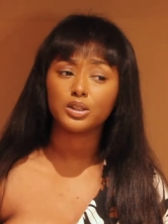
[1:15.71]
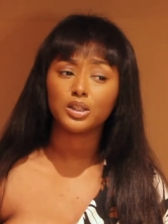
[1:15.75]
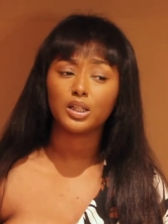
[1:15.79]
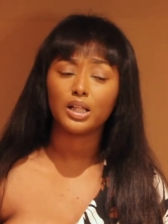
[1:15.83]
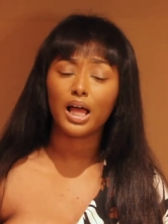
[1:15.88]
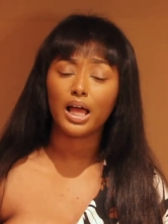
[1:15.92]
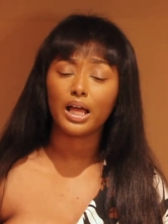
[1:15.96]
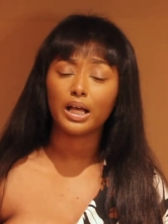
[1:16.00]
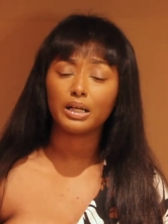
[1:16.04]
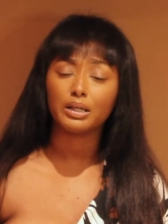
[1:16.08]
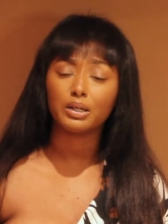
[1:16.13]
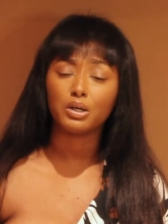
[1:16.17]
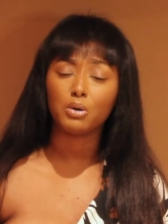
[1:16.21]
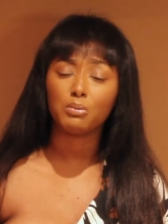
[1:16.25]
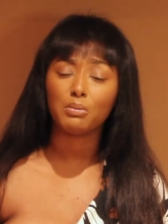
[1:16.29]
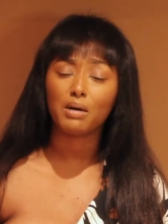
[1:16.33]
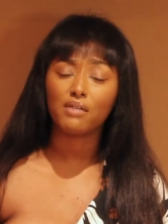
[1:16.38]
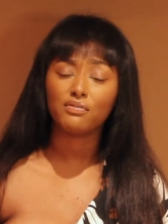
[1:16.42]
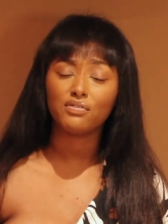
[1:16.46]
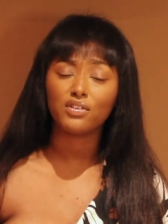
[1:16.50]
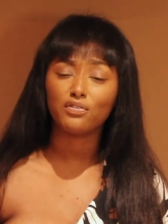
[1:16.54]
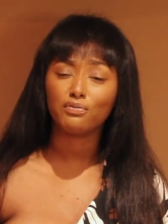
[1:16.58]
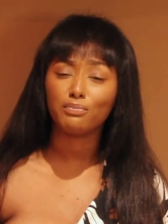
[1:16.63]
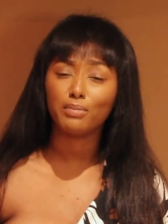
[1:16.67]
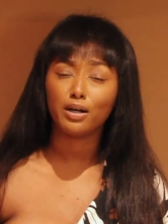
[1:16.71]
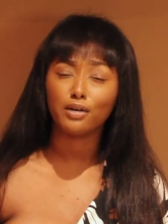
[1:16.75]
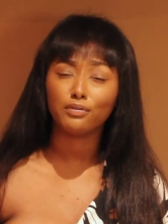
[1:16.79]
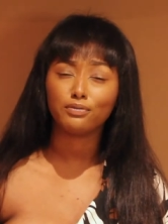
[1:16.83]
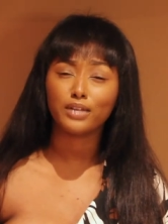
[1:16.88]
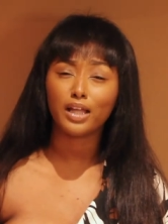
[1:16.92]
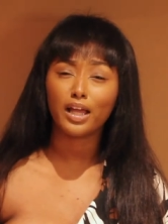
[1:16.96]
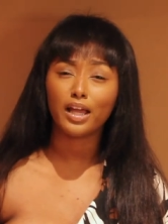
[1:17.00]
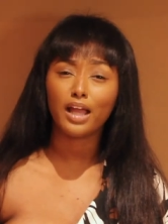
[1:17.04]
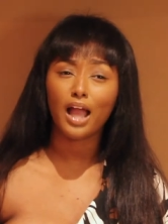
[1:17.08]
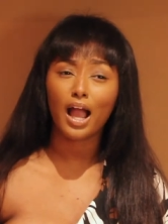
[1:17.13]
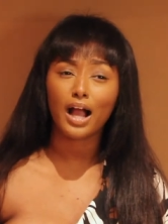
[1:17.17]
like on my fifth
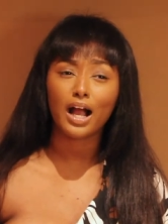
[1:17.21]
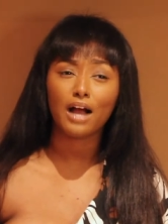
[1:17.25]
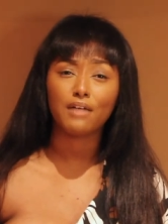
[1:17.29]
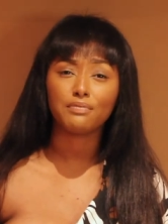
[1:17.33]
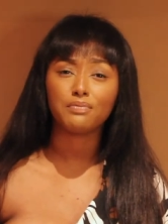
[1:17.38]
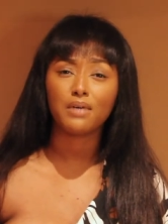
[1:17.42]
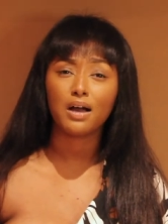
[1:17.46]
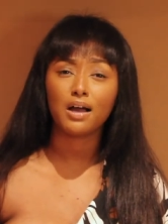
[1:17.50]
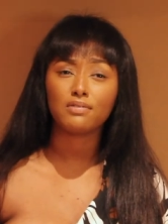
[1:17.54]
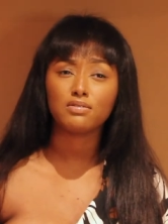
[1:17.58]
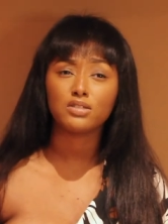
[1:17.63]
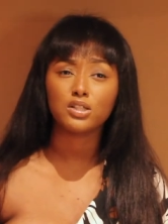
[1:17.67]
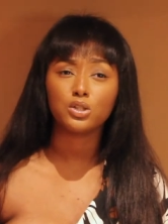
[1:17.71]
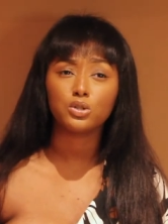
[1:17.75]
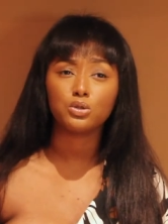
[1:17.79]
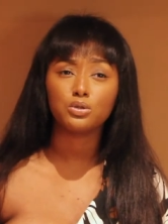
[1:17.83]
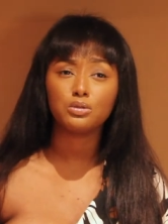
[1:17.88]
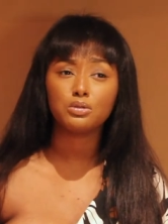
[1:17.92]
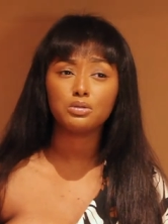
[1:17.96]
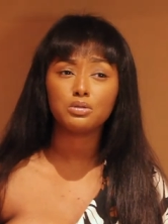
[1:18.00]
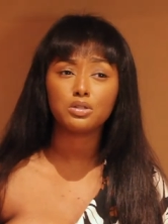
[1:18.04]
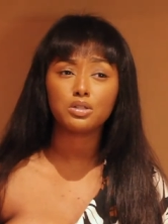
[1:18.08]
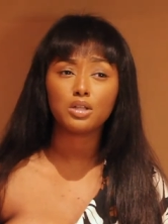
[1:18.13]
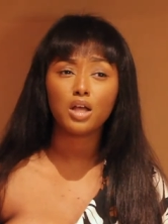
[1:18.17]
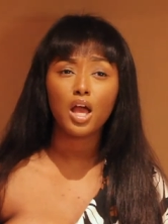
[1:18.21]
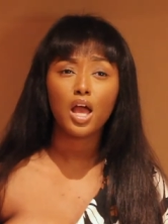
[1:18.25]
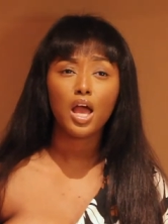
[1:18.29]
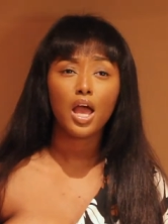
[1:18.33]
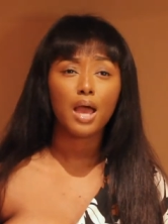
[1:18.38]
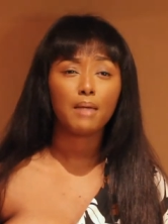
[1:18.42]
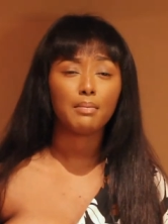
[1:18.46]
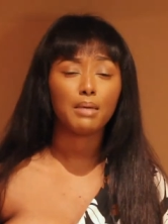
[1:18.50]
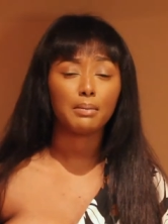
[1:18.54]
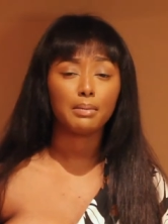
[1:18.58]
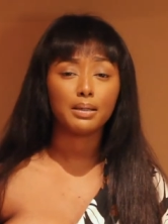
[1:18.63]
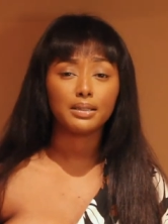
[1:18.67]
birthday, I got five singles.
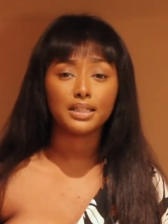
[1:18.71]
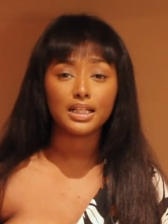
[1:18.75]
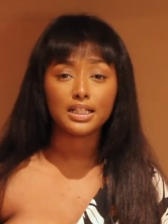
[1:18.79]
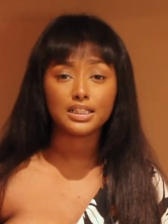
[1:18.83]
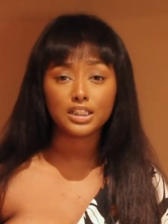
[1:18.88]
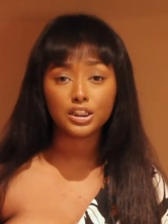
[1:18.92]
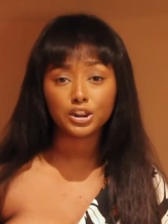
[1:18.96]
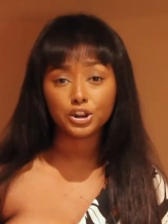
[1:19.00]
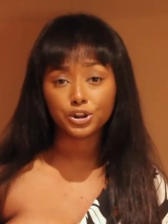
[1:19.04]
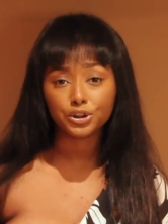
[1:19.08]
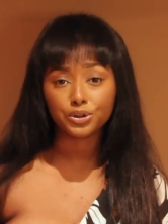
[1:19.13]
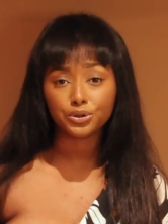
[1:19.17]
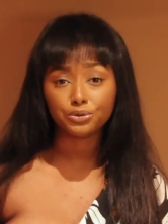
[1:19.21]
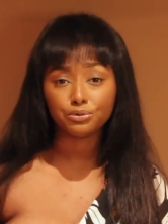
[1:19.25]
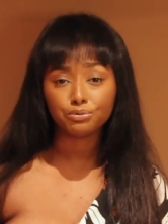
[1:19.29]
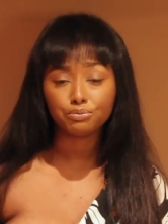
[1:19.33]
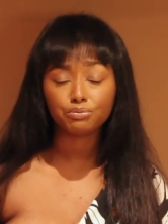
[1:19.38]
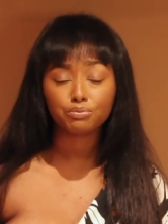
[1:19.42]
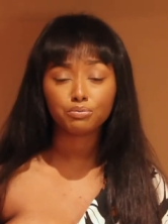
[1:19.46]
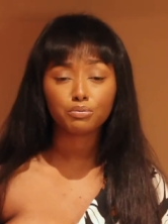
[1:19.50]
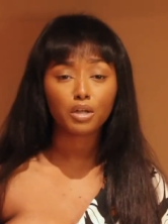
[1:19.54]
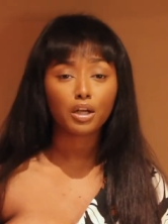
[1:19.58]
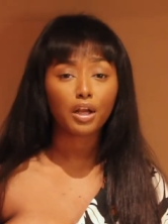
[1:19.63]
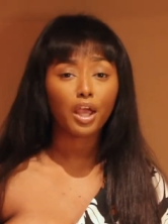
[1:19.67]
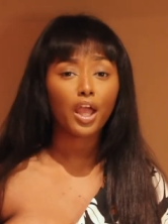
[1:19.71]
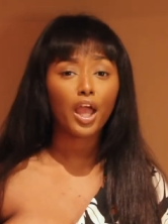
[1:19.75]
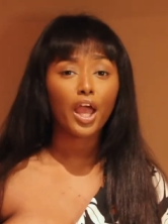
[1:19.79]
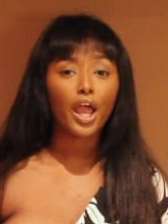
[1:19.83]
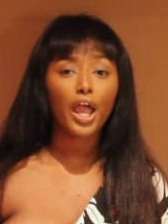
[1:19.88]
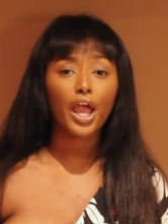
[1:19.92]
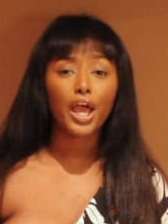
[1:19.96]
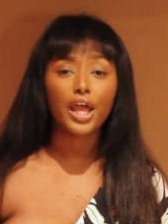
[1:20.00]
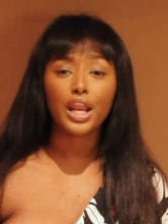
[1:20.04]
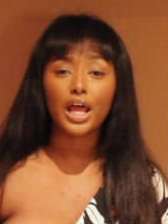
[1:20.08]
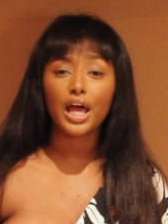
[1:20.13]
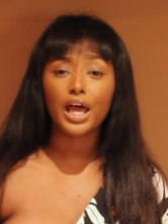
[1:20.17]
My birthday's in June.
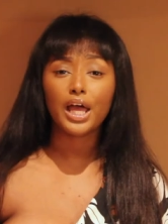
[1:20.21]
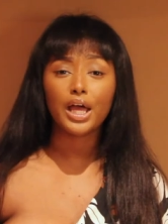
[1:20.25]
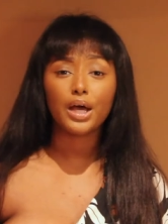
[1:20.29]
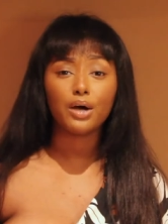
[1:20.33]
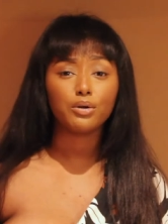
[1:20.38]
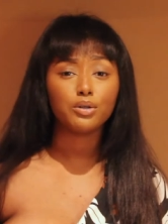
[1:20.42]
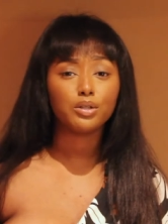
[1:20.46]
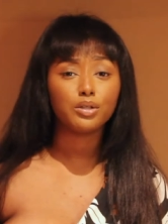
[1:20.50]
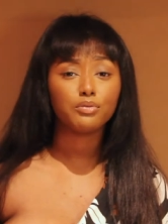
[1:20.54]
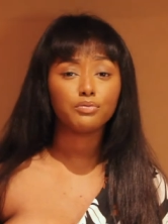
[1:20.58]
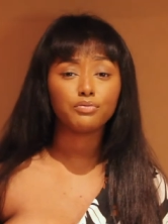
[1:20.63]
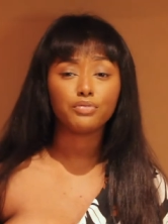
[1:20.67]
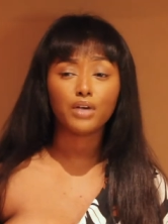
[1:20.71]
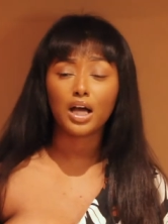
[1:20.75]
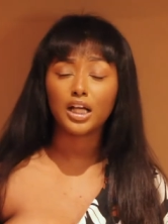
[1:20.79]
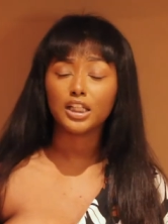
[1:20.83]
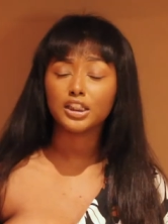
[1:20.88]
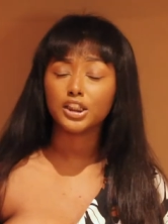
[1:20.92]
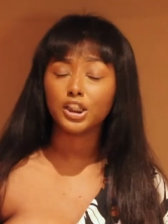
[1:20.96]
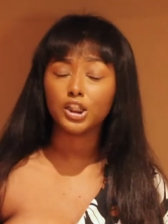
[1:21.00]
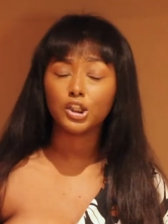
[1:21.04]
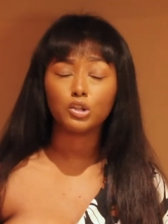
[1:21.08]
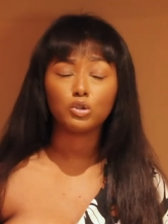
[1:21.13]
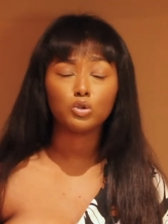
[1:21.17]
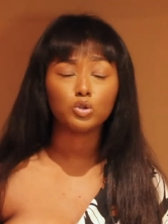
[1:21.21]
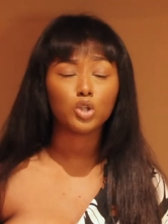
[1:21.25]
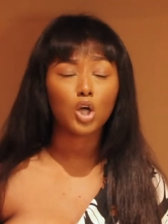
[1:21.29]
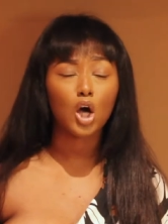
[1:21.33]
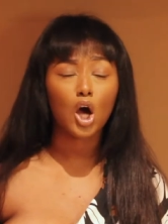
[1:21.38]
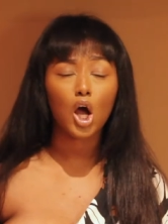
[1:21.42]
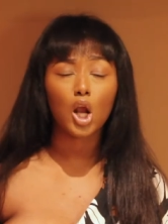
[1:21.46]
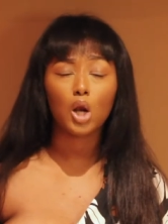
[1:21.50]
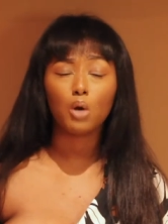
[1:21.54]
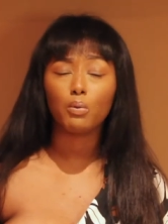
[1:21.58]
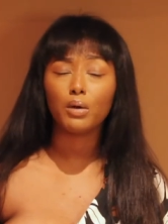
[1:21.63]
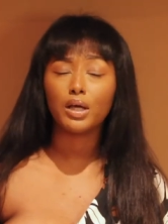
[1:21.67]
And I held them five singles
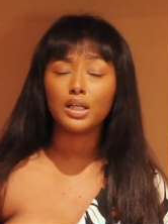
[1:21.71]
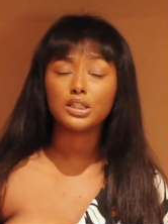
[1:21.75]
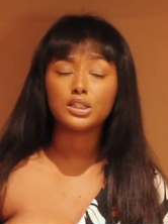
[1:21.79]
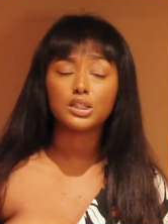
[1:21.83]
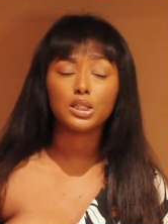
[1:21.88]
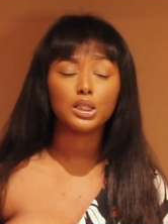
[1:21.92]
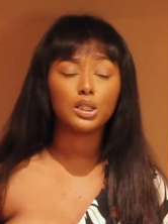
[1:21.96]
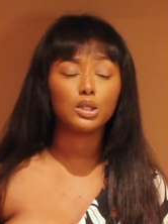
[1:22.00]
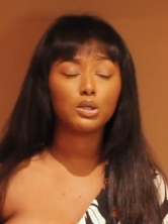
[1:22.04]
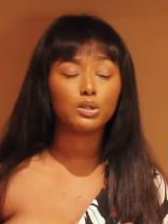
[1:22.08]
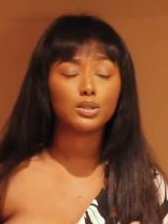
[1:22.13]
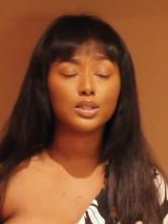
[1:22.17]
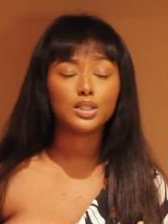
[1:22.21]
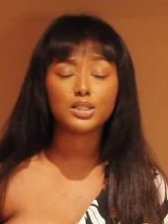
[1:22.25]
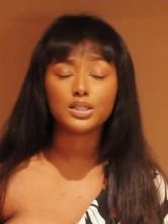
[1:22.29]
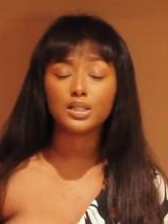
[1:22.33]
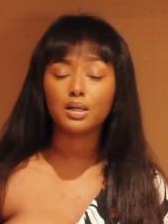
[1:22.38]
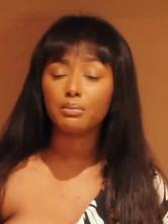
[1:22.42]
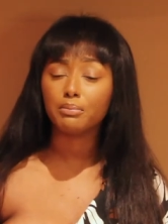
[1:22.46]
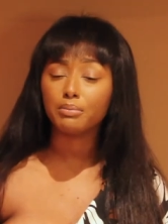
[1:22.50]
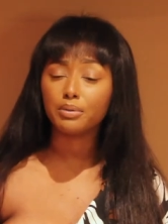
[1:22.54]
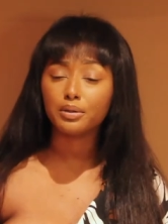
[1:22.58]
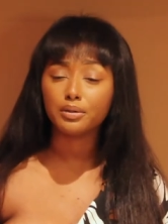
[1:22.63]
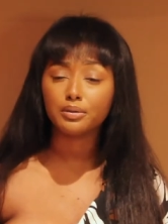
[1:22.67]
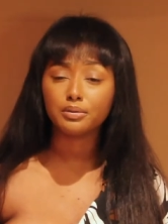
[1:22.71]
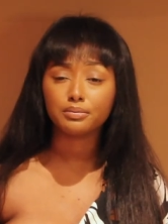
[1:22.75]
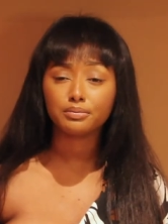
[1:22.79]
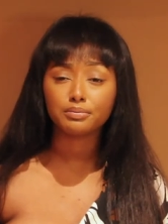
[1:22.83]
all the way to little December.